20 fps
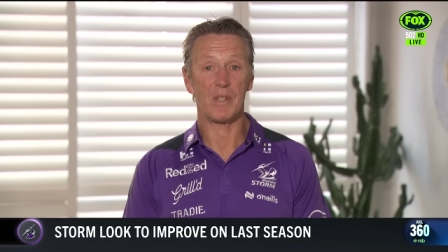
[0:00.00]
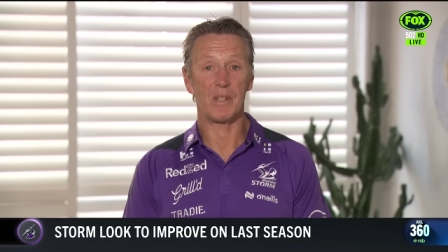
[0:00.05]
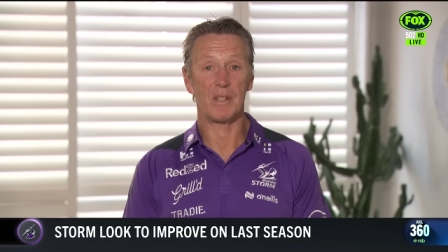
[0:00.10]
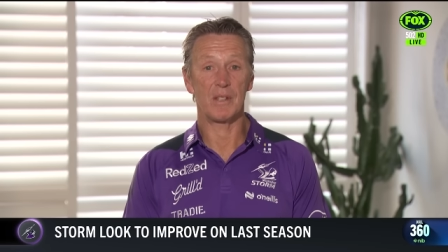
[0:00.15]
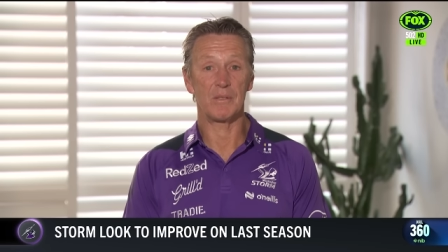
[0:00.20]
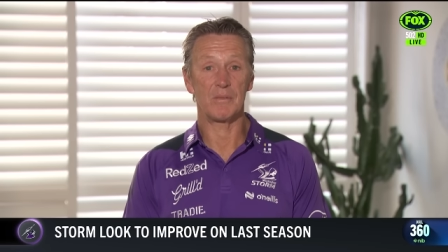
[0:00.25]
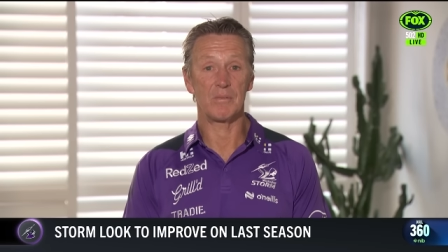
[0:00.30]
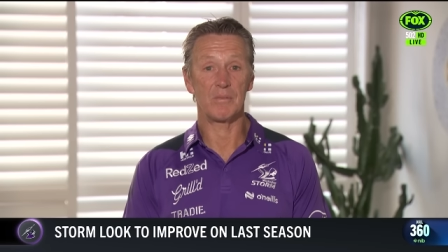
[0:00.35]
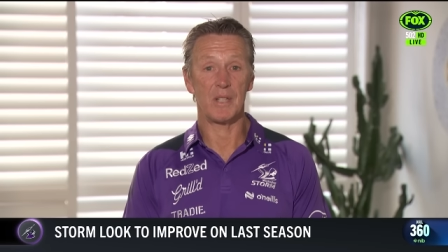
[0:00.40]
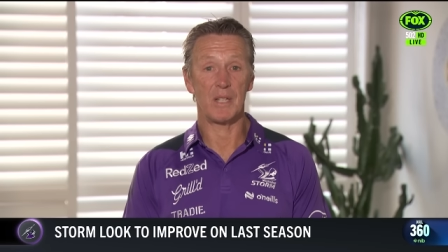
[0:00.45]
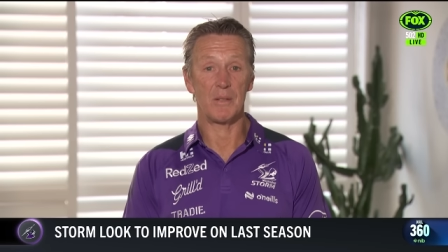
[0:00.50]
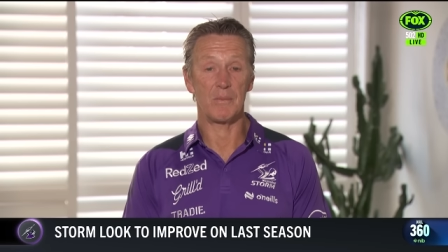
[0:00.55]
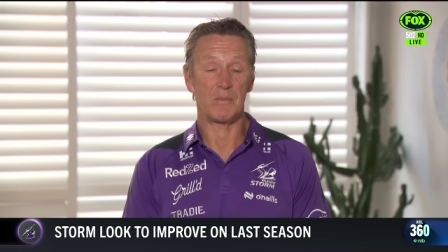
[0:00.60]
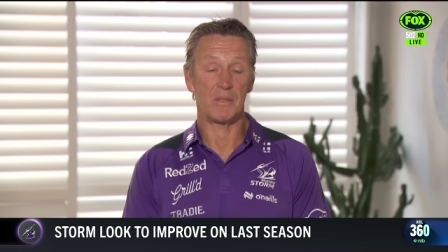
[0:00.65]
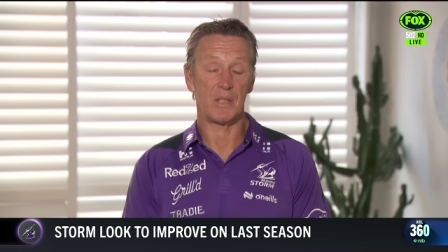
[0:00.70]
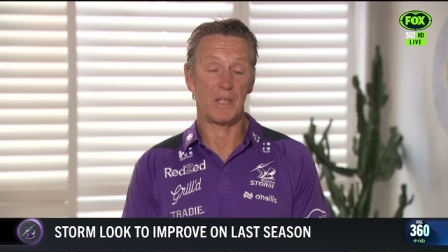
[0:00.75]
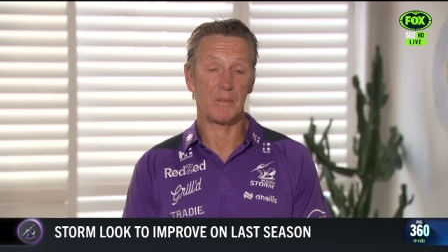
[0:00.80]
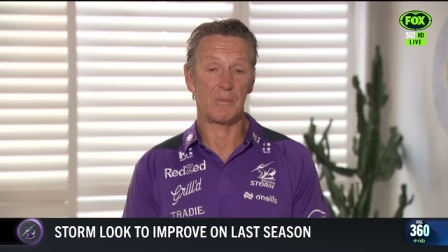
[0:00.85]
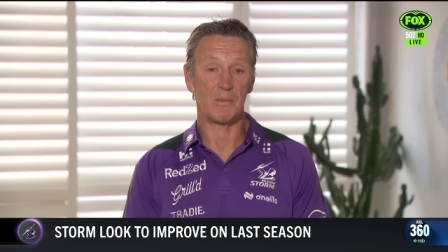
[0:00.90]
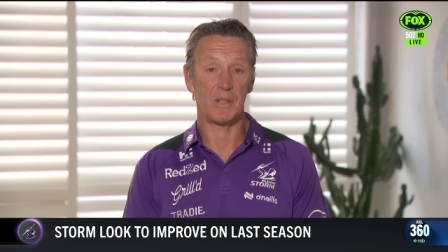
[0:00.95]
and,
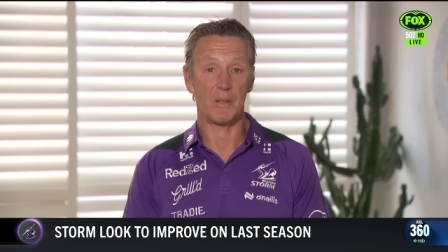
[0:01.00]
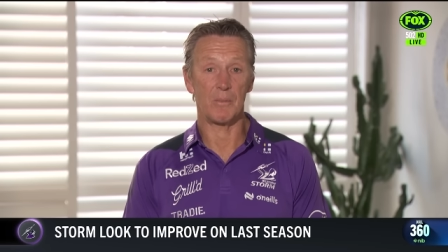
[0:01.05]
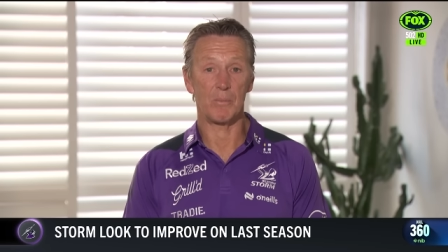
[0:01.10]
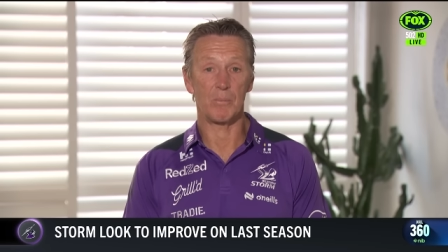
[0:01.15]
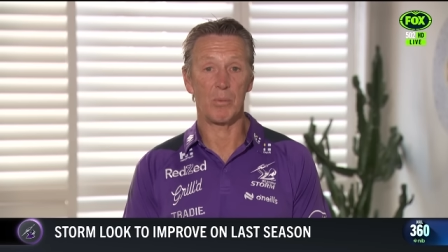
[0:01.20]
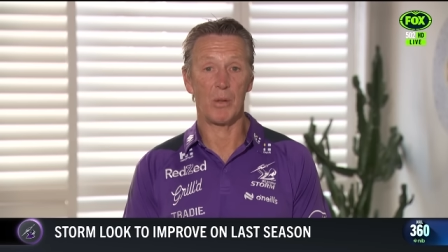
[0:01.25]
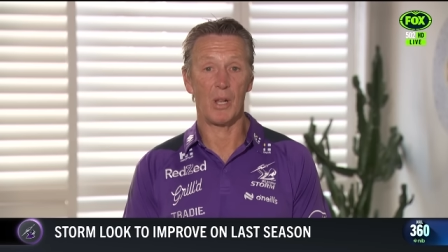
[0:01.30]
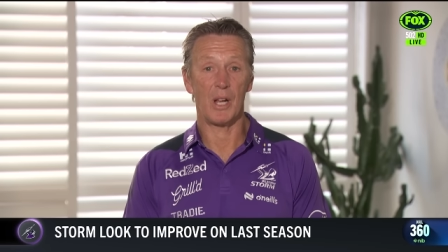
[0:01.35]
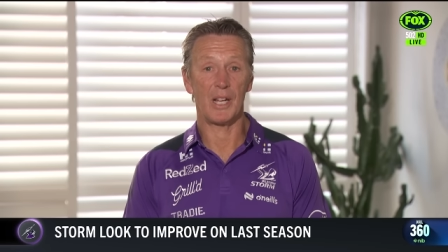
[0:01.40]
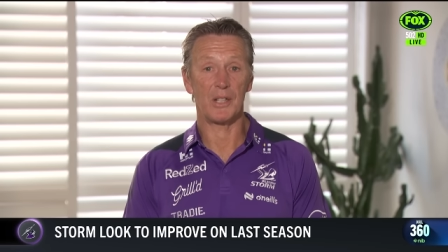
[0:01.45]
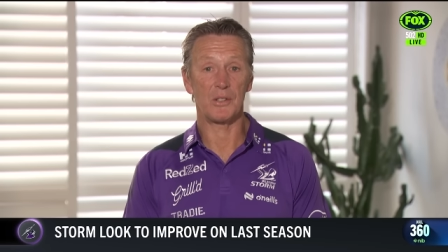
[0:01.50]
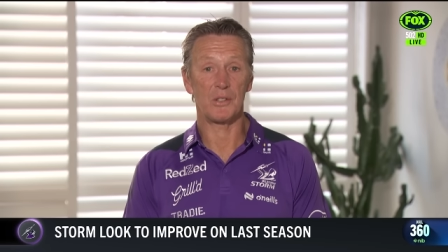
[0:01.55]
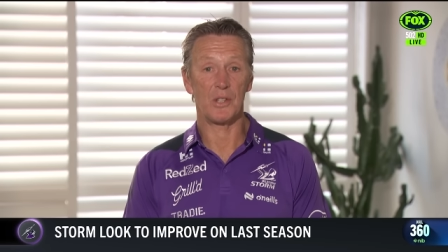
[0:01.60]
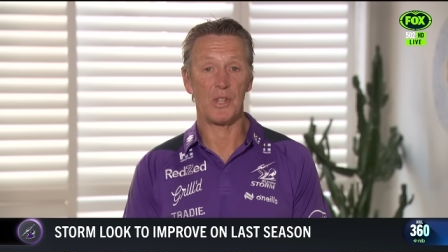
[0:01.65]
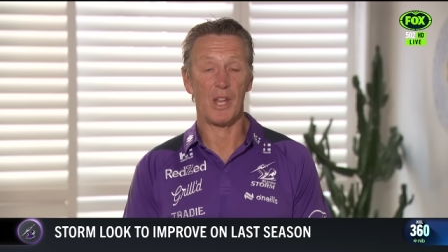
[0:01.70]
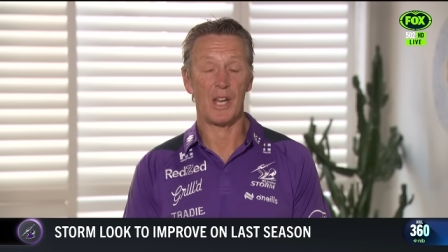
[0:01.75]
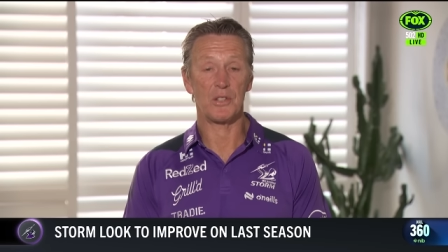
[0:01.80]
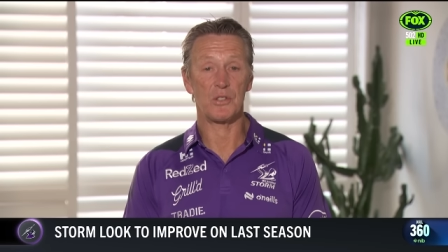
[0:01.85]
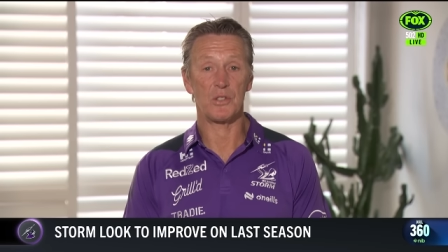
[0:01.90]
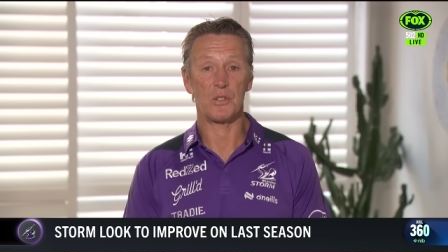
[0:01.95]
and, and playing to
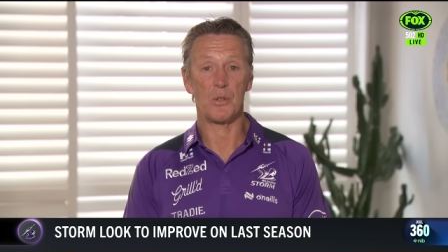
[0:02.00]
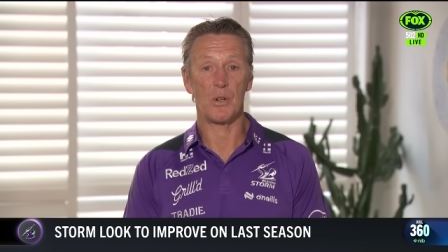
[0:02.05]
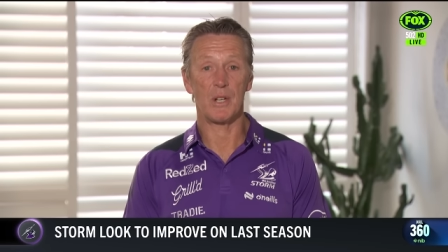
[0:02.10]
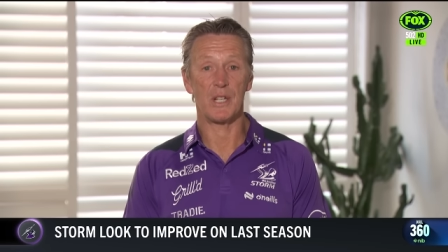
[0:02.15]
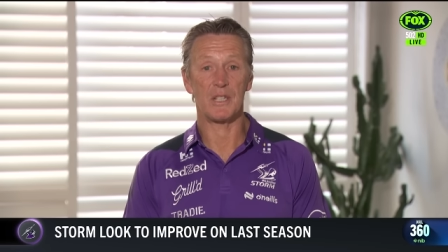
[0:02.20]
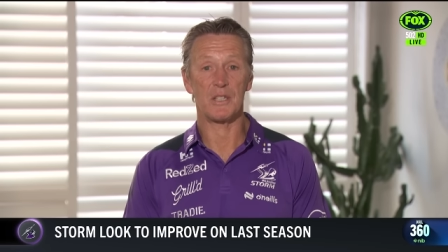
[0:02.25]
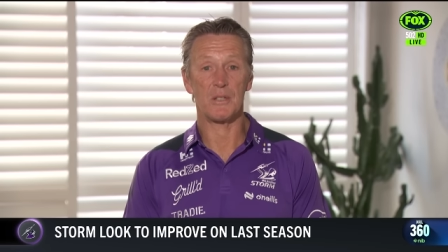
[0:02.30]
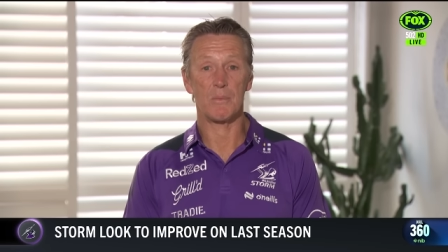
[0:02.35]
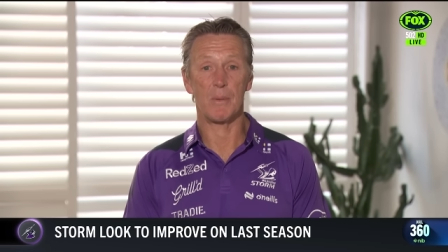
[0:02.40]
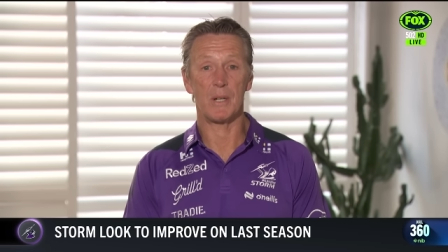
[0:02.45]
those strengths.